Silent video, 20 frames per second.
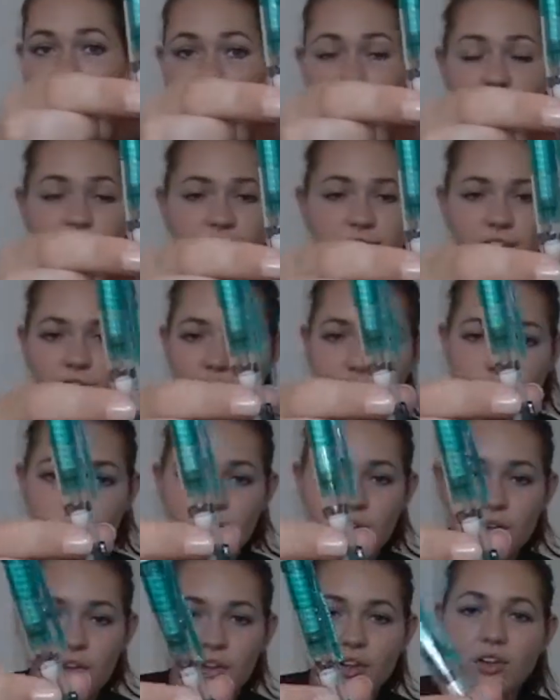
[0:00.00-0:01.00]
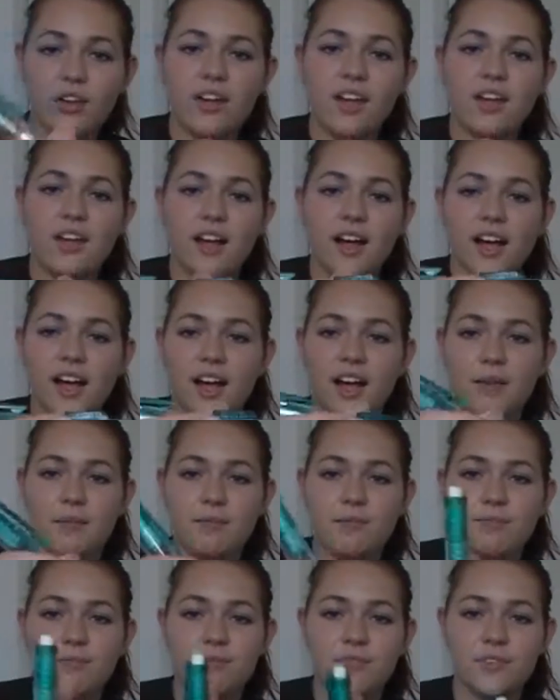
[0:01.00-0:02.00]
refillable.
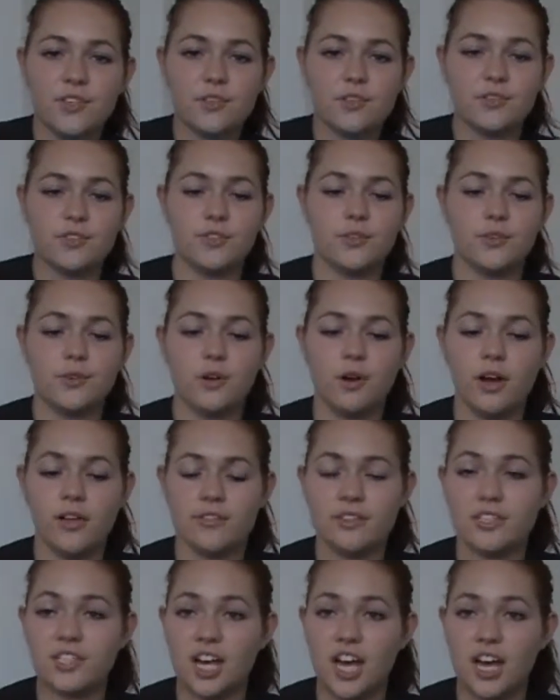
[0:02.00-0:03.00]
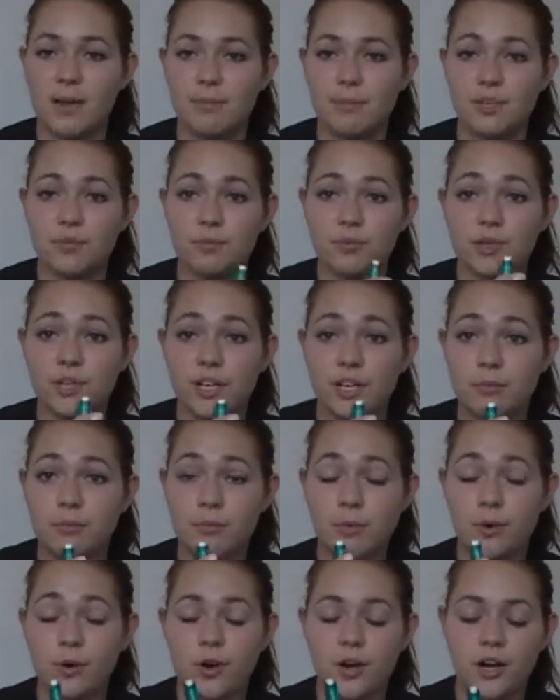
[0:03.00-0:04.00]
You screw off the top and you put in
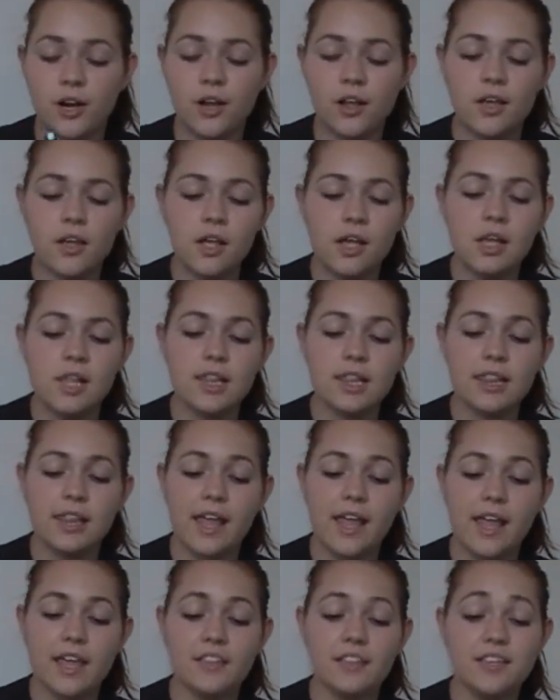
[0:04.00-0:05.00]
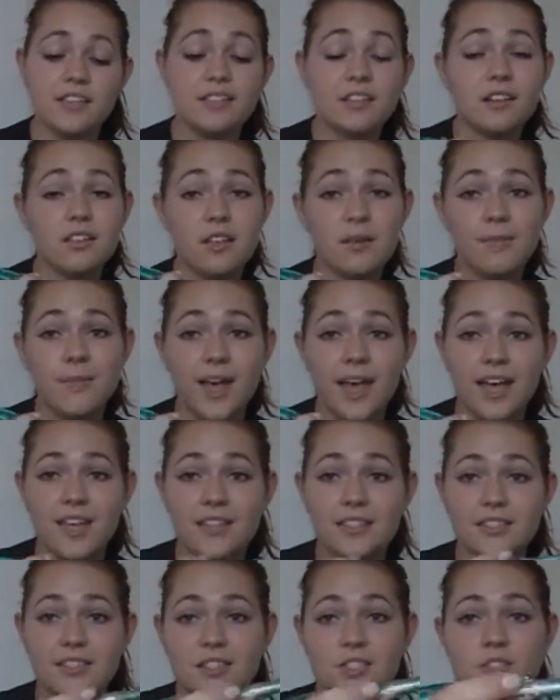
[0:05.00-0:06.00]
more lead. These are the
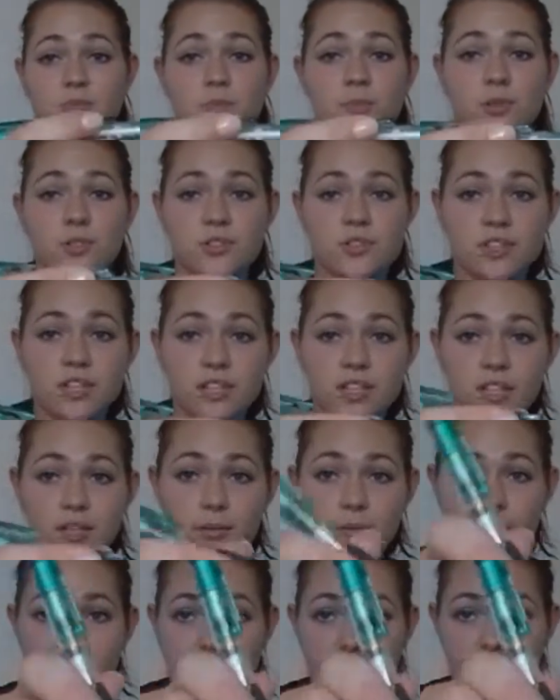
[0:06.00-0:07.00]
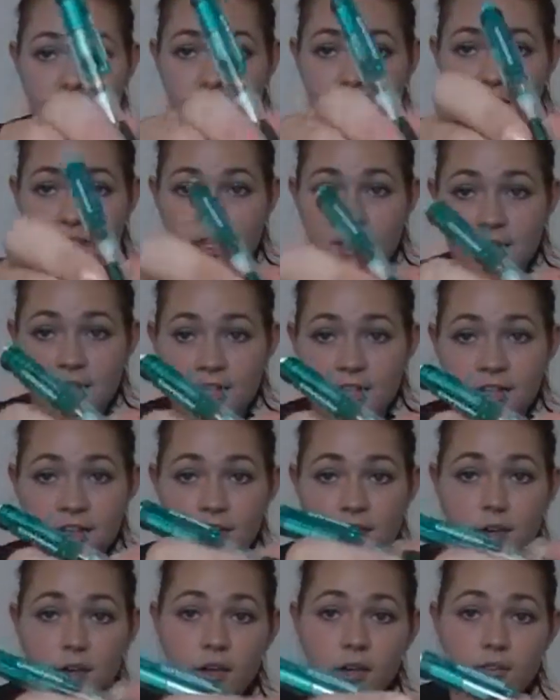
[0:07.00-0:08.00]
best, and you push the little button
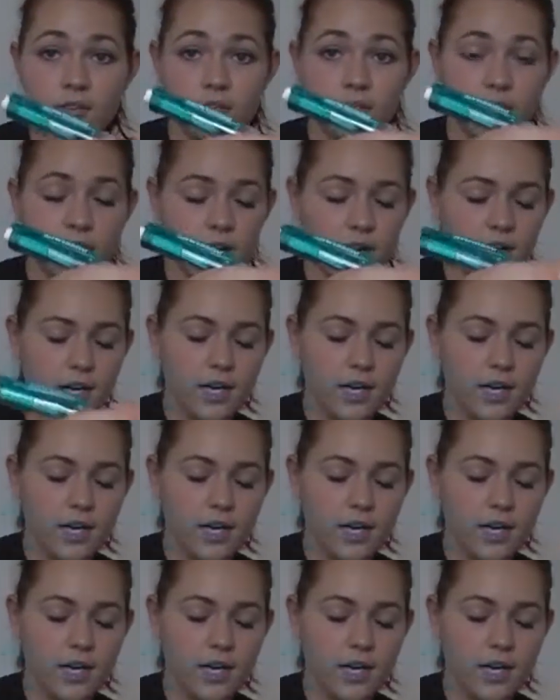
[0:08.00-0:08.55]
for